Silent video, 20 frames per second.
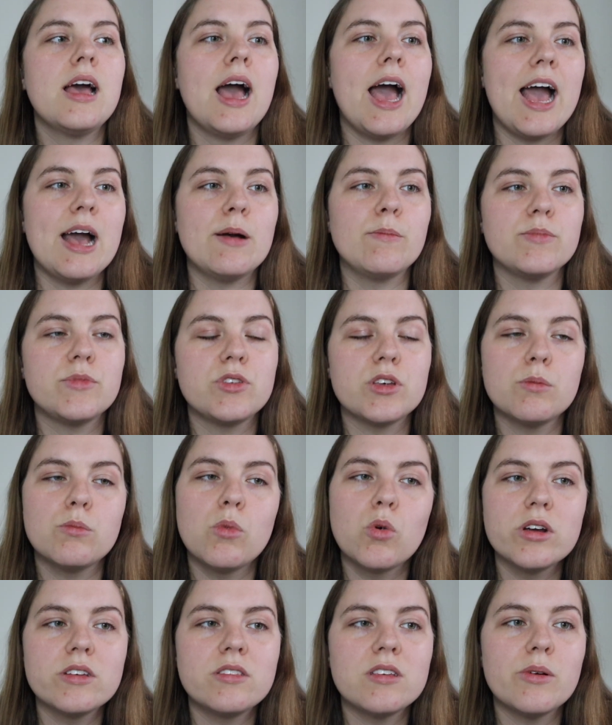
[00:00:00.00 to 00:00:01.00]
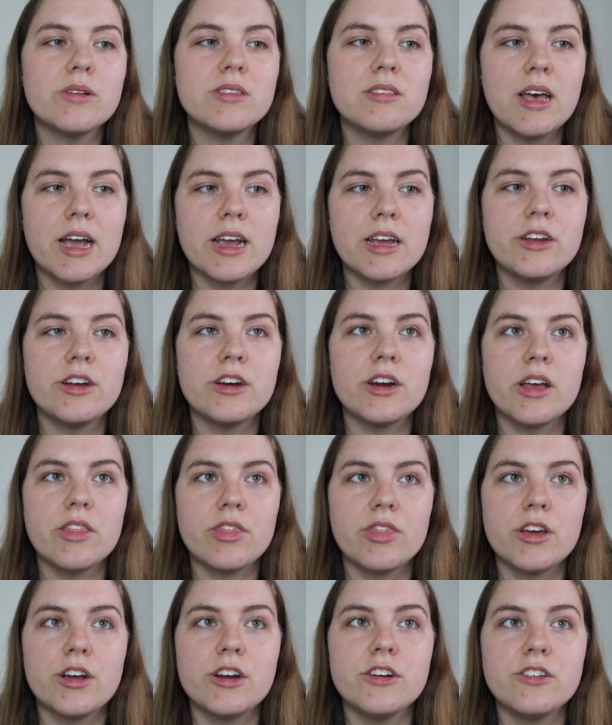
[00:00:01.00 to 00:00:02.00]
Um, so more so in second year
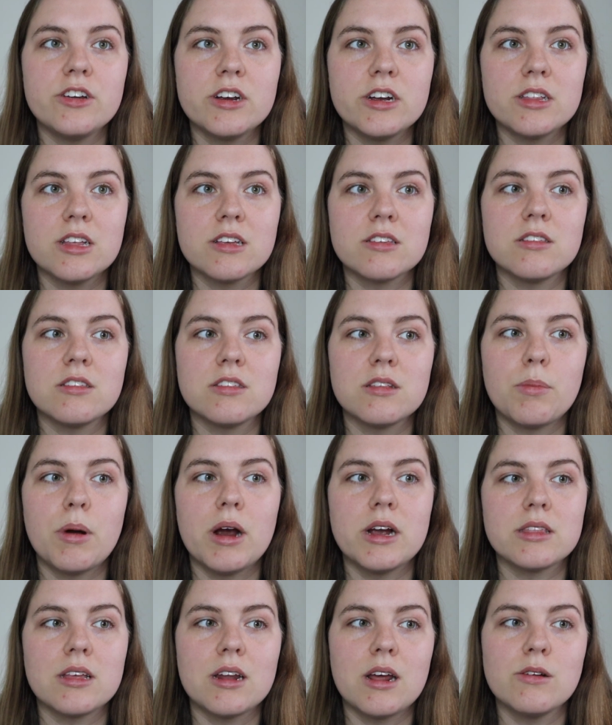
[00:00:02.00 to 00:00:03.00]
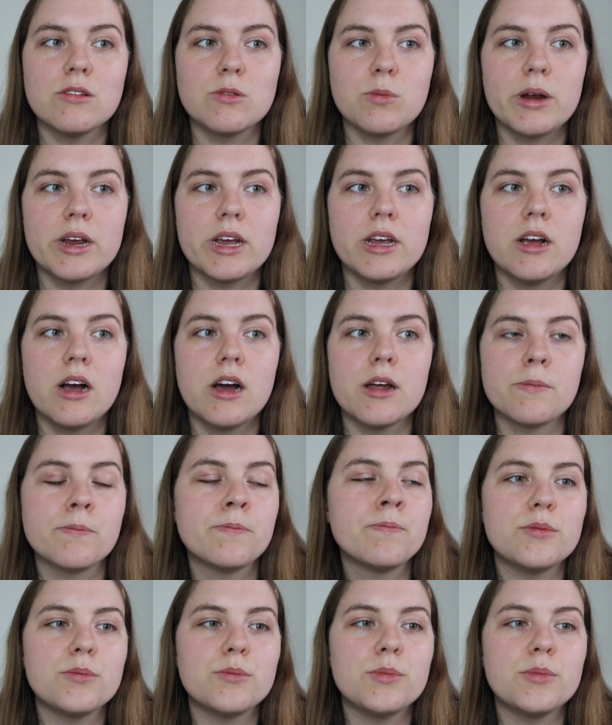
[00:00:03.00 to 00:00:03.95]
and third year, this is the part that I was working on.